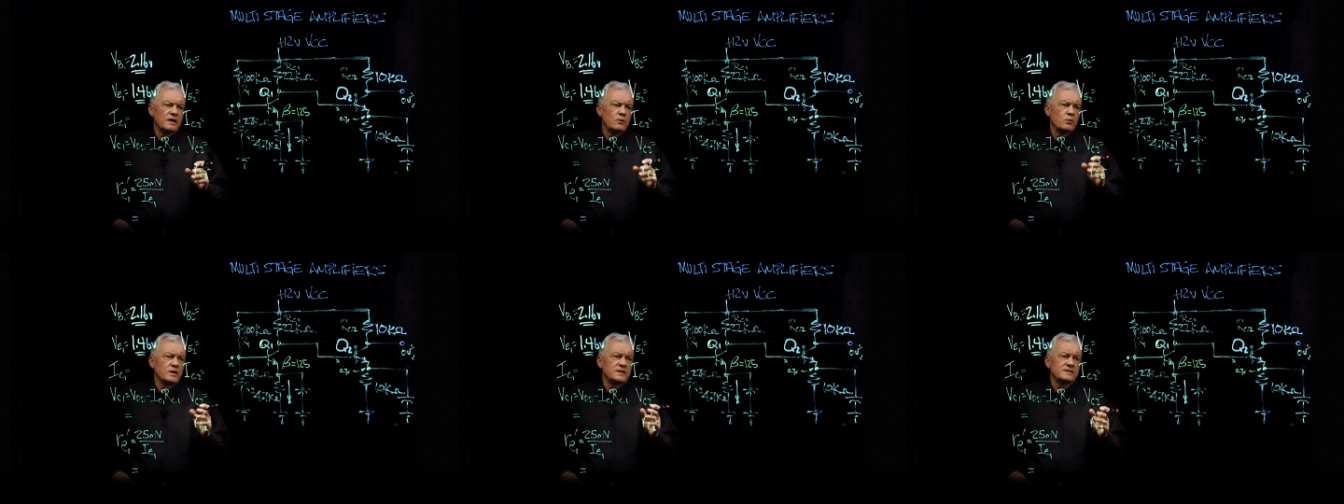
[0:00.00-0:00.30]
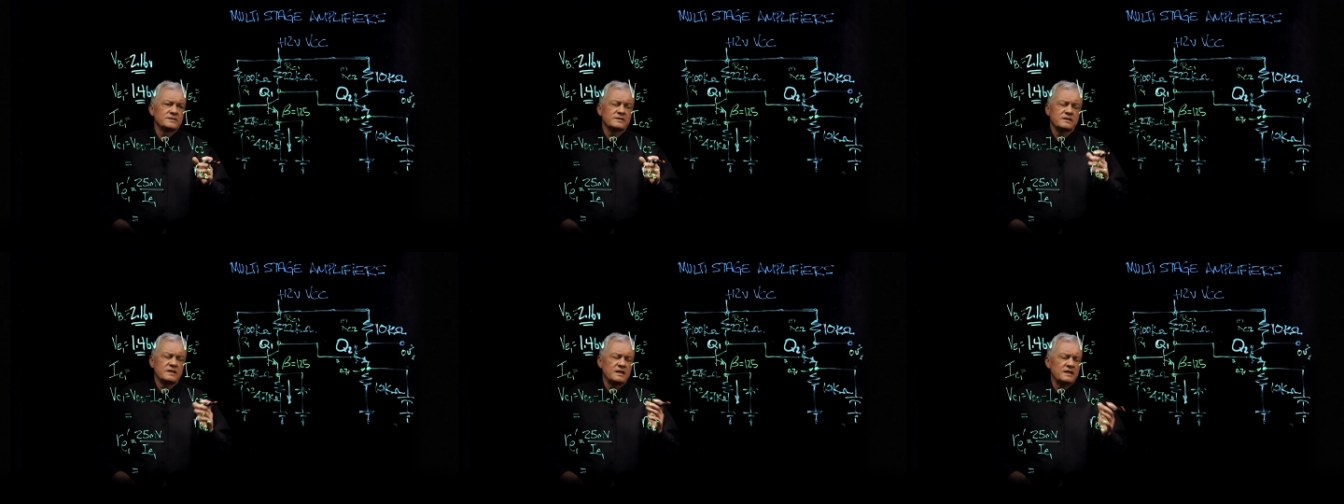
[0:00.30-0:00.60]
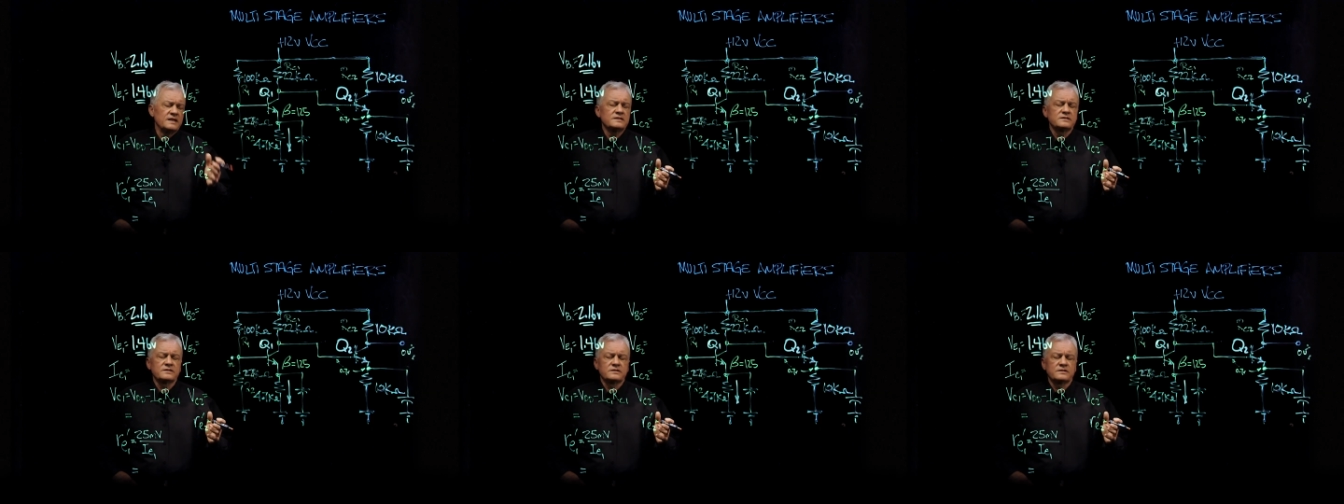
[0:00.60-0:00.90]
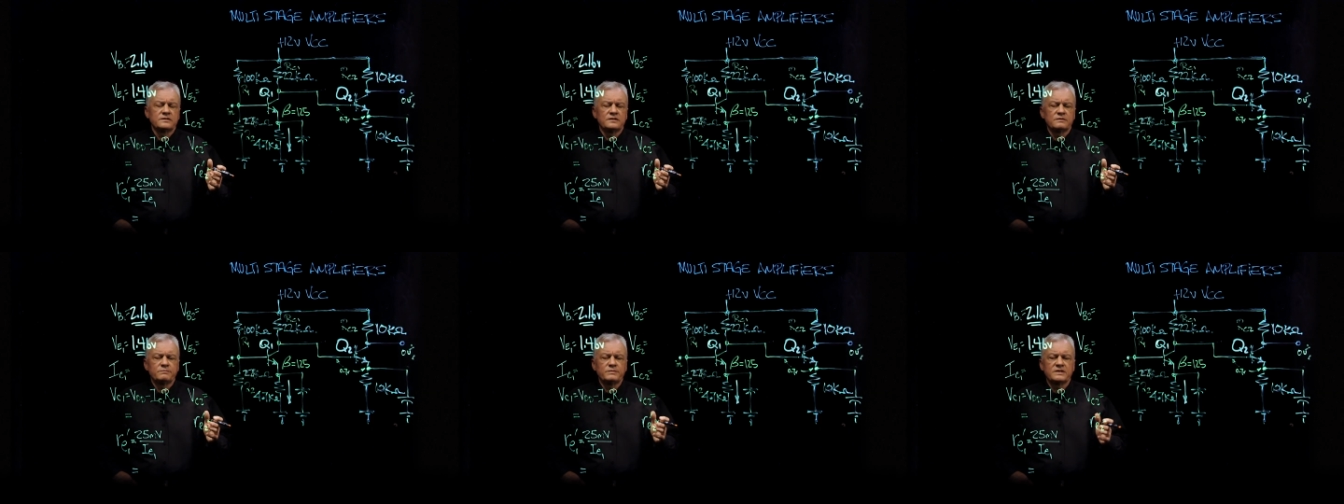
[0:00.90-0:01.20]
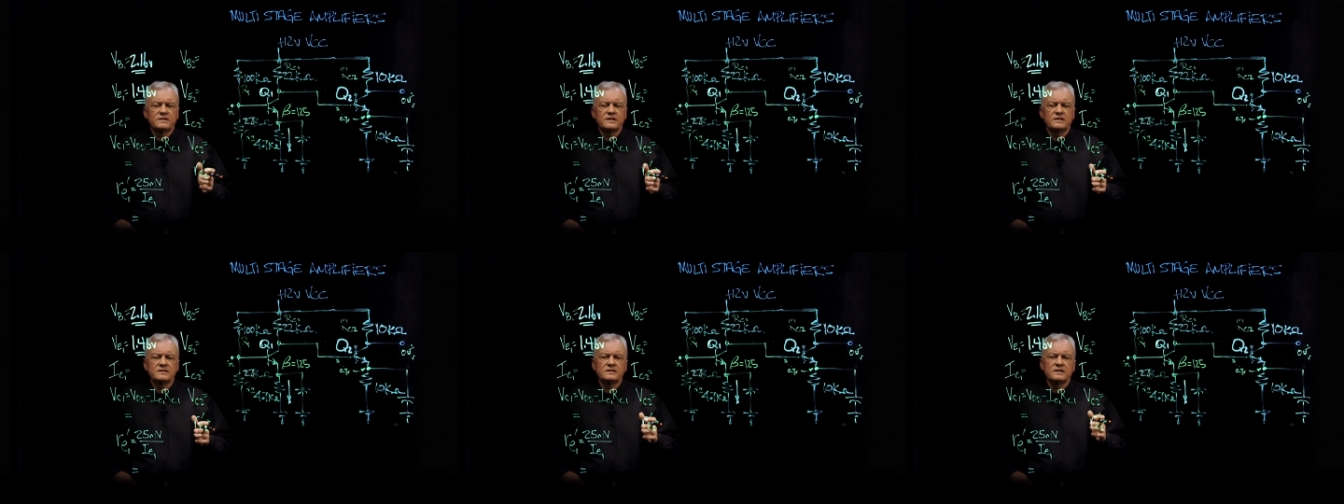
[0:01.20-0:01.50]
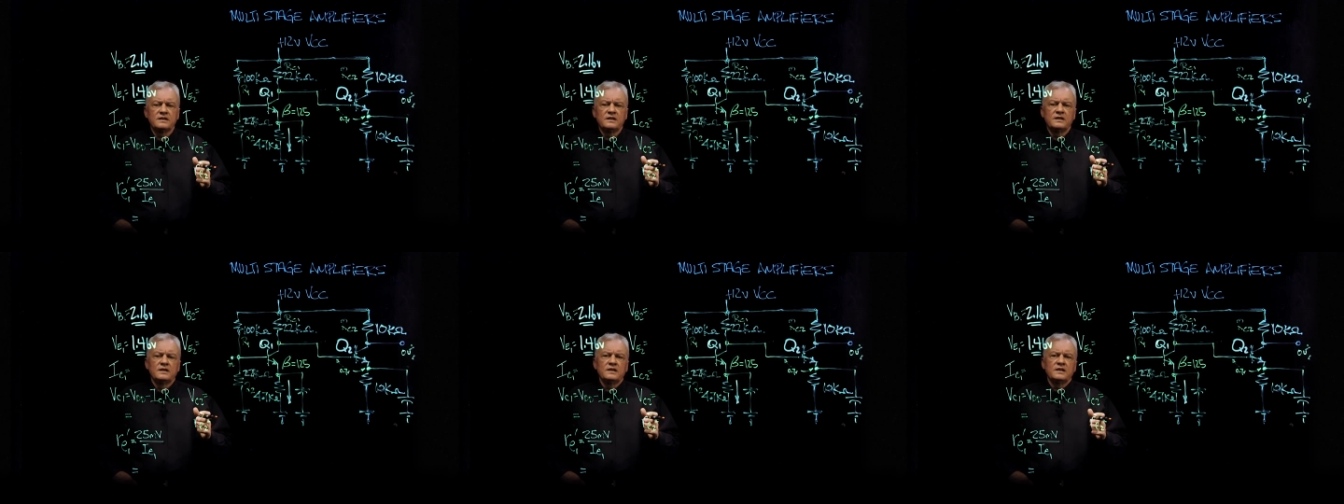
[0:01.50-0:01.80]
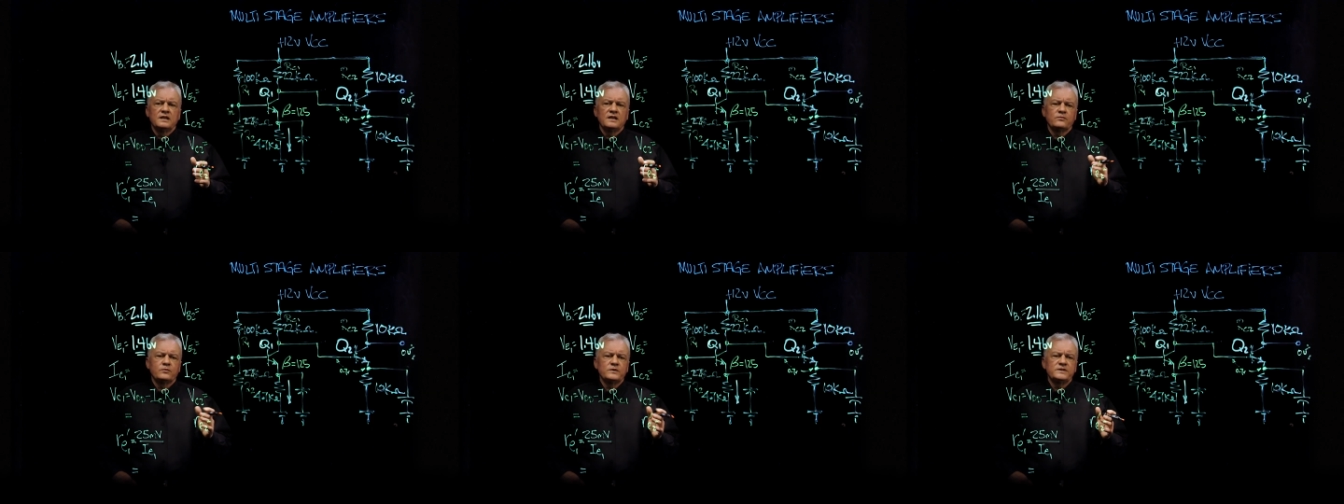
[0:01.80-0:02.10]
what is the collector current? Because
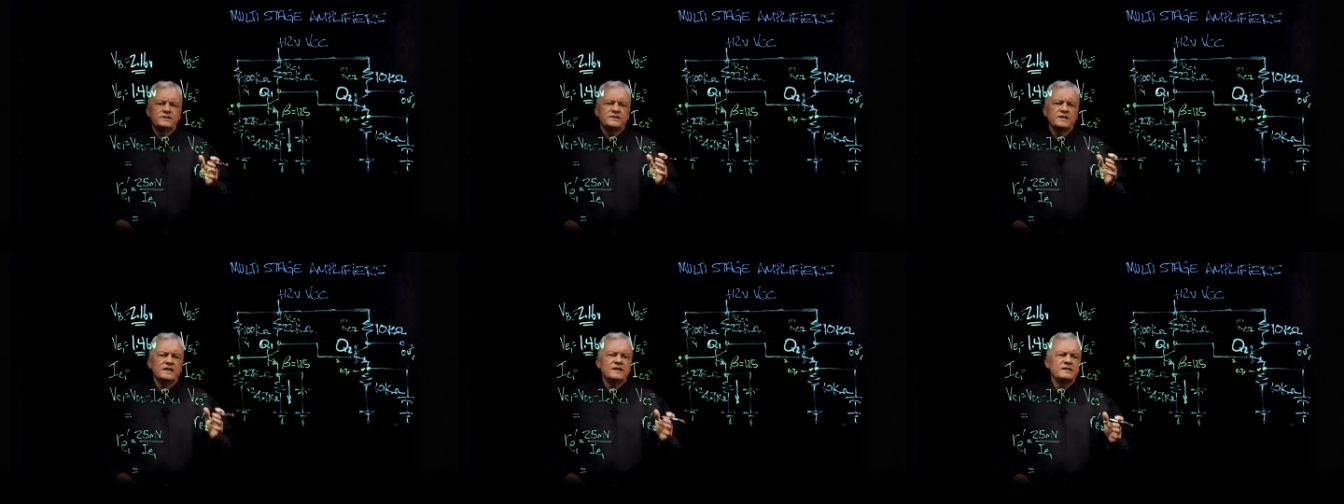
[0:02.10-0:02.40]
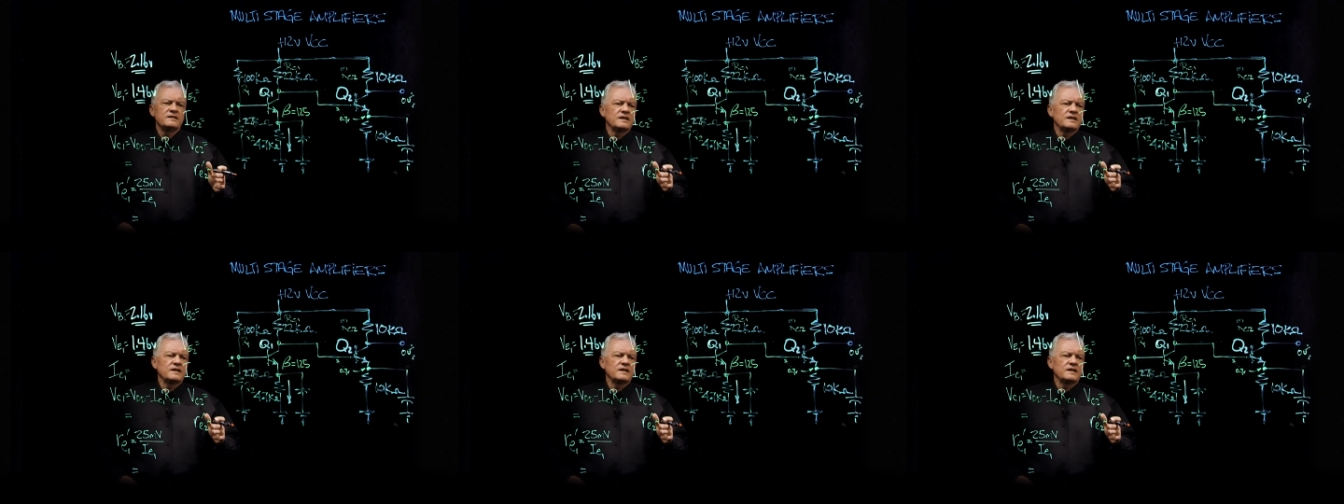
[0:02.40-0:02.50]
if we say